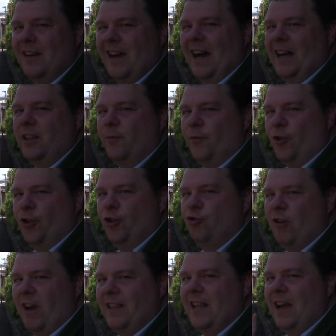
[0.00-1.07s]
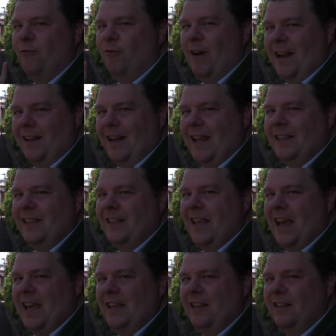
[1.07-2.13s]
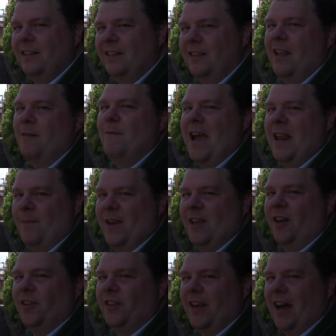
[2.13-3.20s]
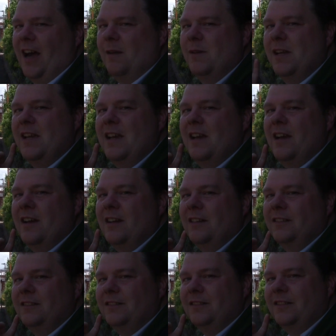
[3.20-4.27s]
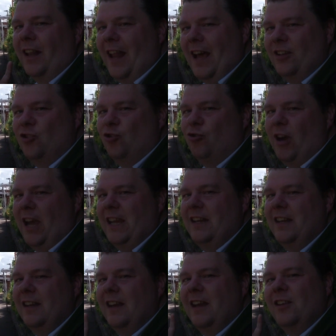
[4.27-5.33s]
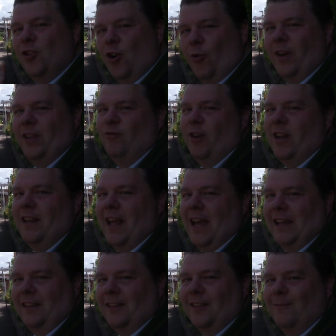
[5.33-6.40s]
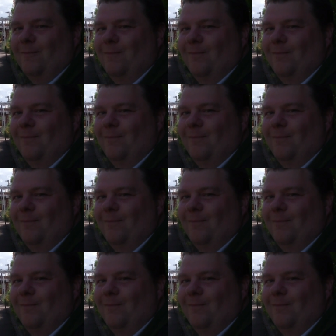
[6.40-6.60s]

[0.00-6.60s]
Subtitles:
Out of all the trains that have ran late today, they may be on time. The last train is always running late.